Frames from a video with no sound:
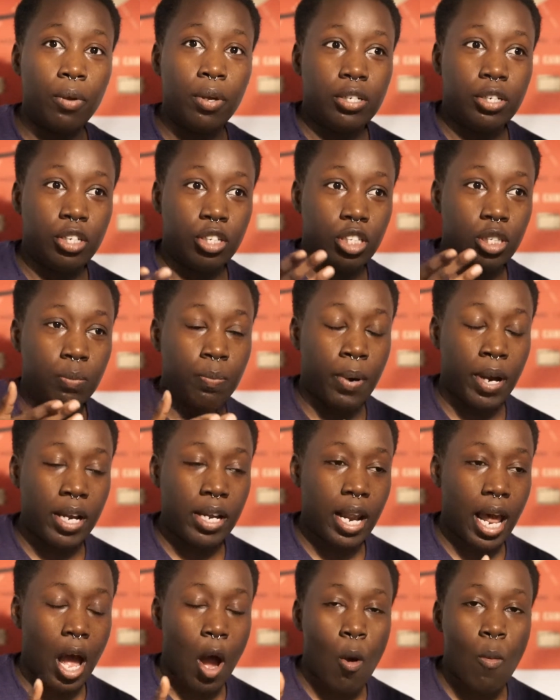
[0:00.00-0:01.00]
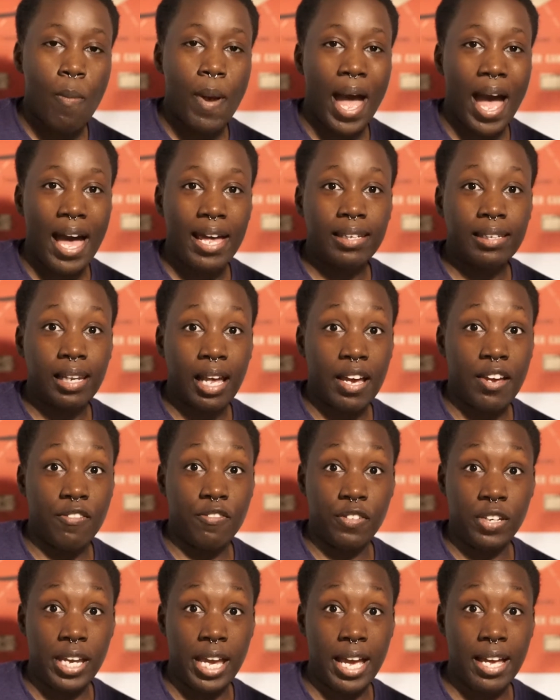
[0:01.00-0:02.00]
Despite how bad
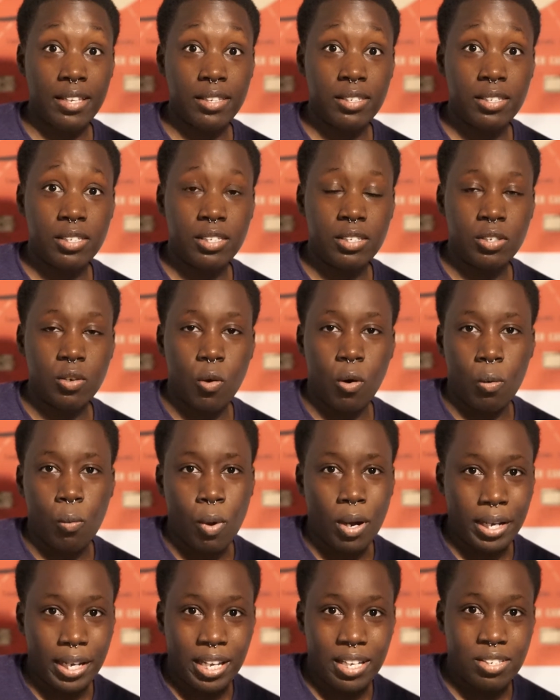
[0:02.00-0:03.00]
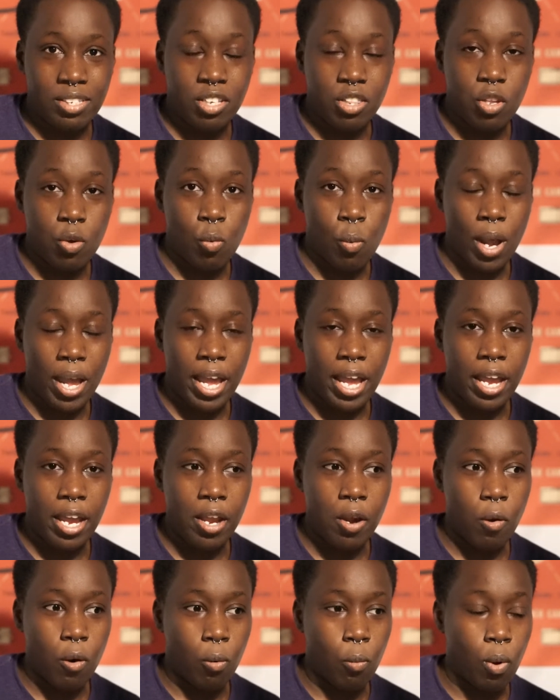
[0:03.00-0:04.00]
life gets, or what gets in the
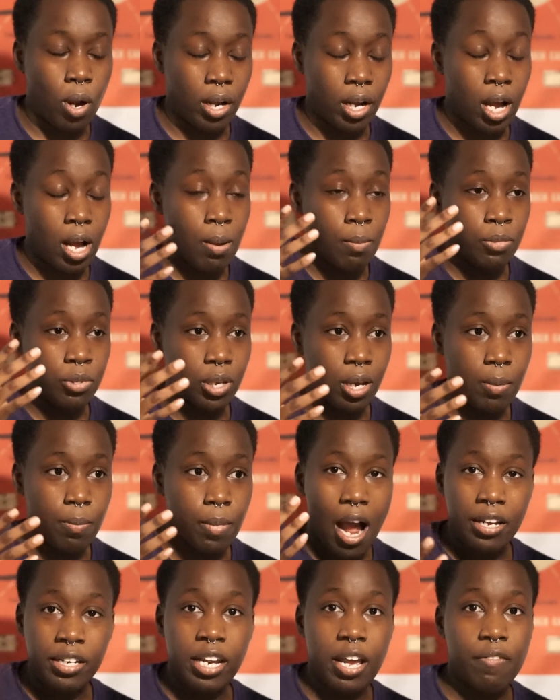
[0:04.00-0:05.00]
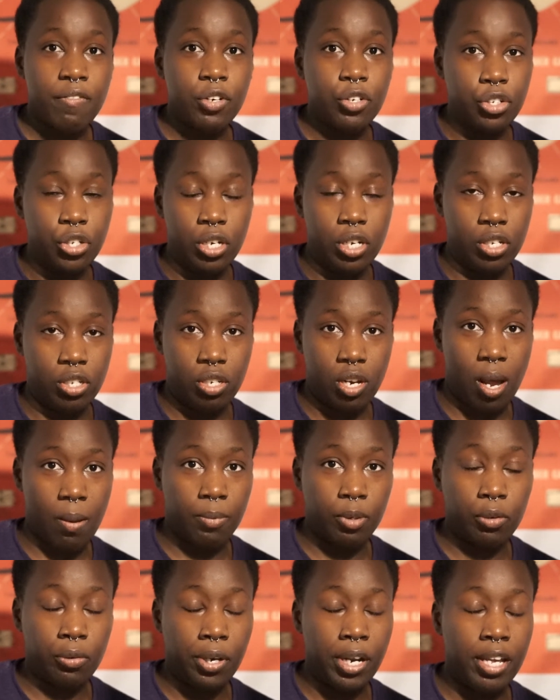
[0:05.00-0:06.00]
way, or what comes up, I never should have
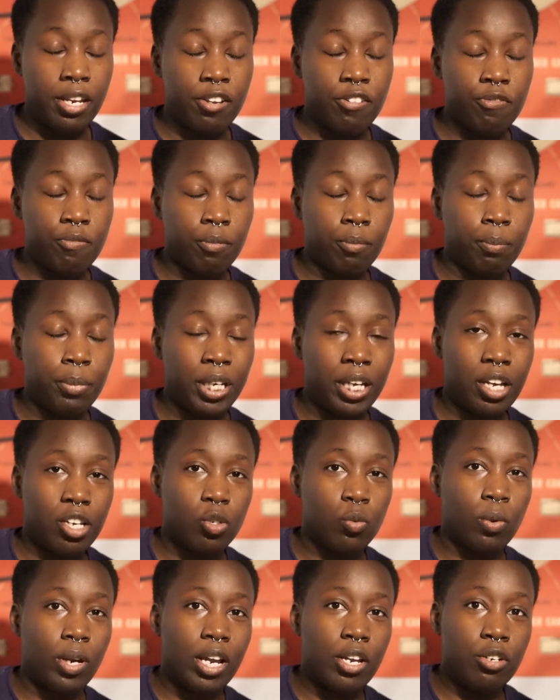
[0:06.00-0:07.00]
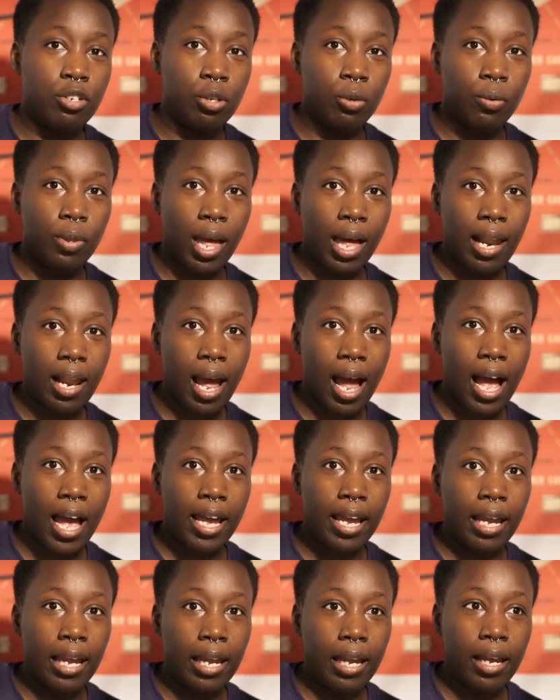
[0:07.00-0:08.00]
stopped creating, because when I do that,
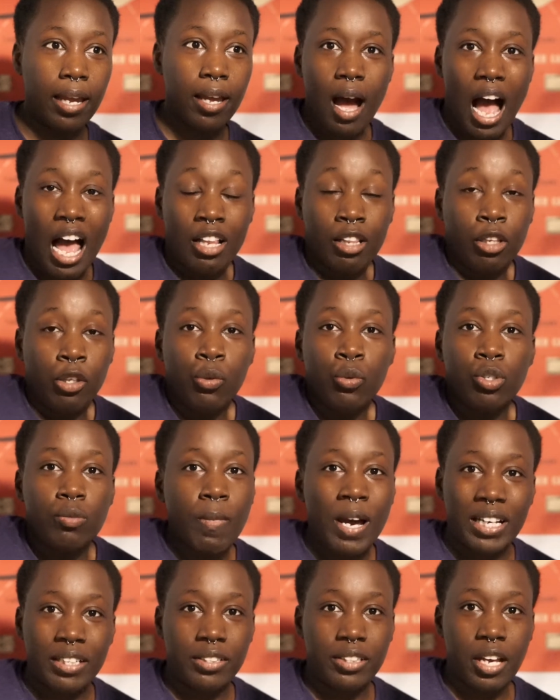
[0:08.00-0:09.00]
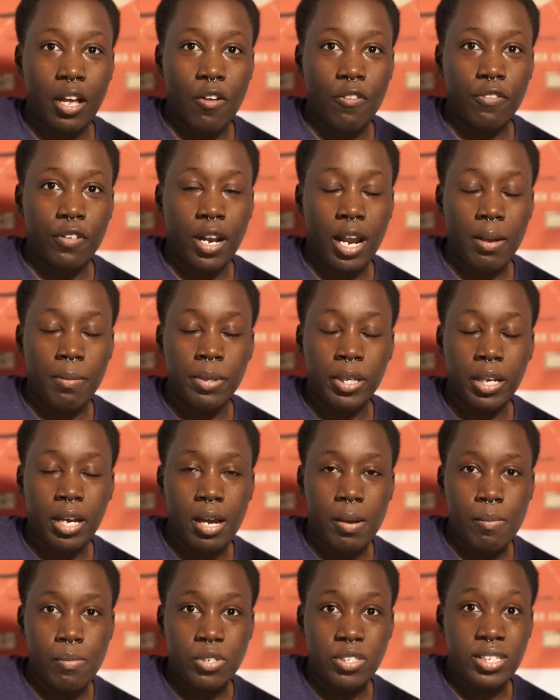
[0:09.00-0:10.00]
I lose myself and I
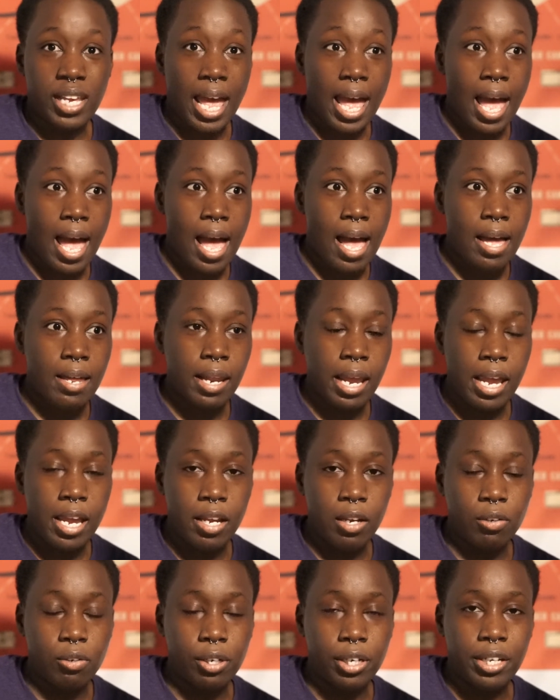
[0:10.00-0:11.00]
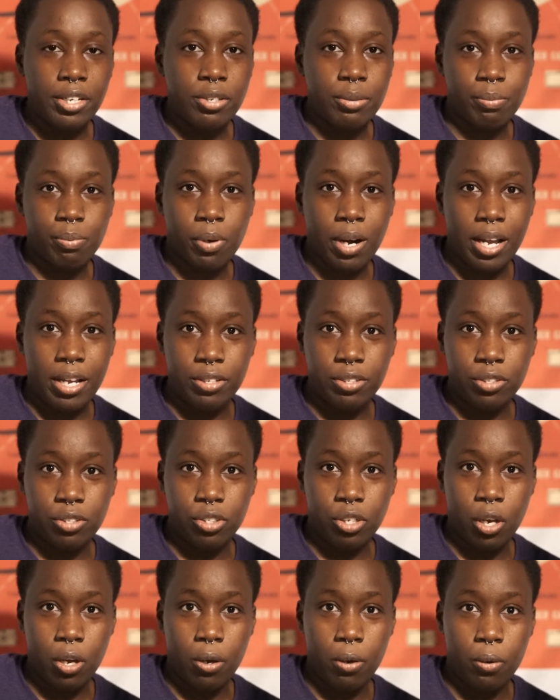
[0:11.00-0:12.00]
become sad, angry, and depressed.
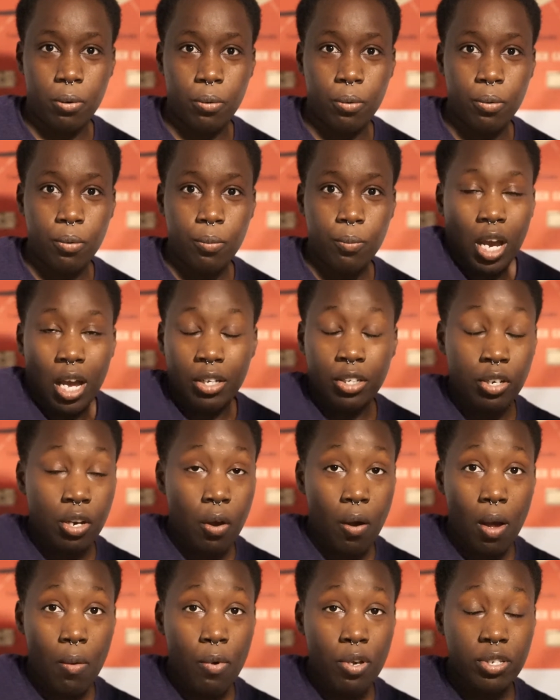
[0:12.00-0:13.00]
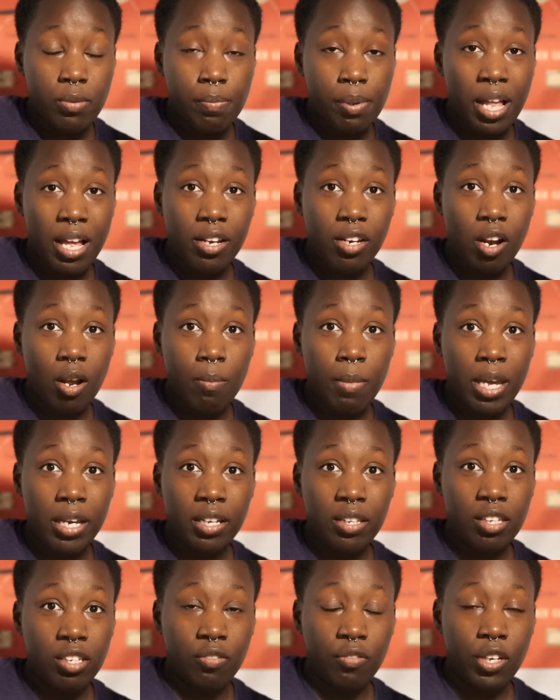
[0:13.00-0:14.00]
So, I wasn't planning on
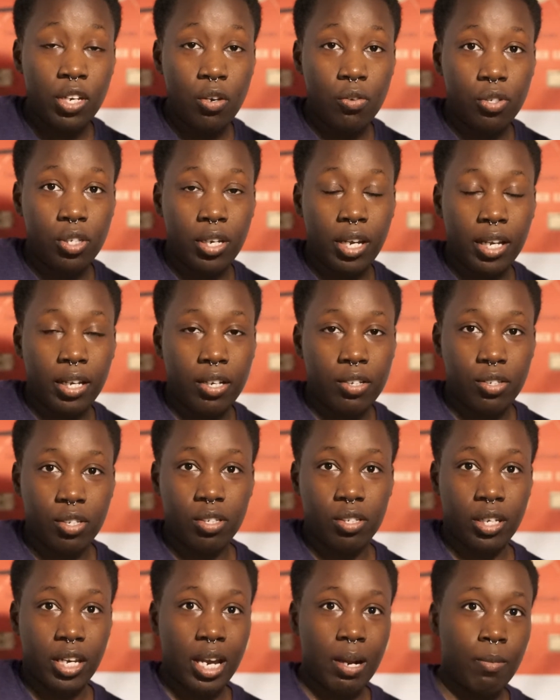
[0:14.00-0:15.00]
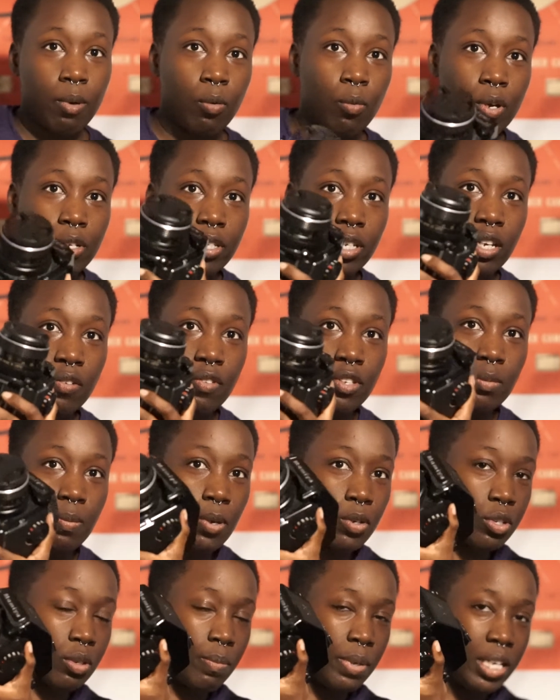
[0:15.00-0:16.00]
making this video today because this camera wasn't even
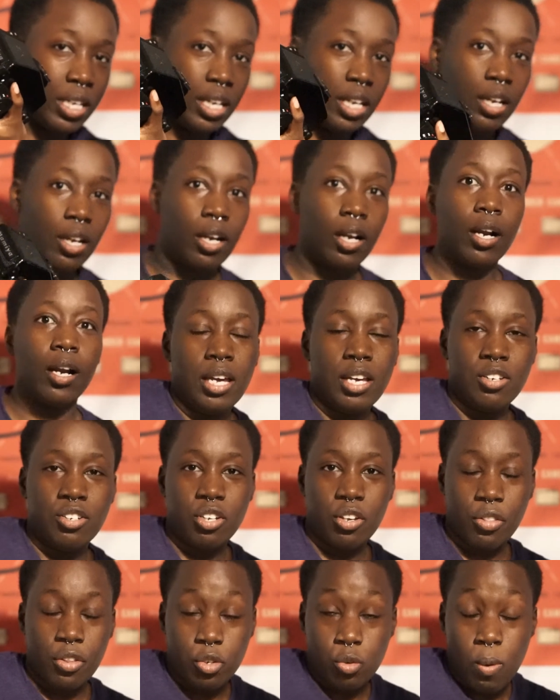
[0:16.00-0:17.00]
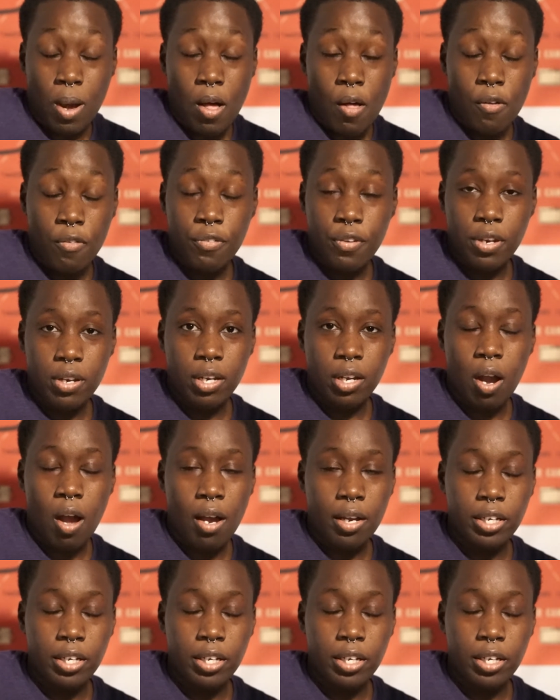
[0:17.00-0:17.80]
supposed to be here until the 12th, and it got